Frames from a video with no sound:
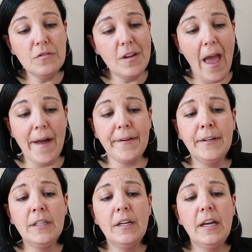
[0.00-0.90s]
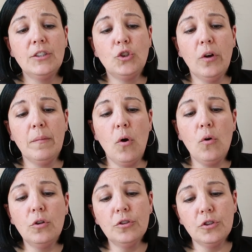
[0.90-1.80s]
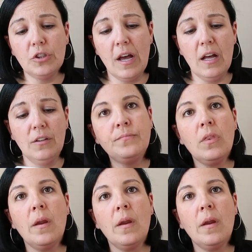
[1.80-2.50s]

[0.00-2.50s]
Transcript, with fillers: snack. Enjoy them whole or shelled.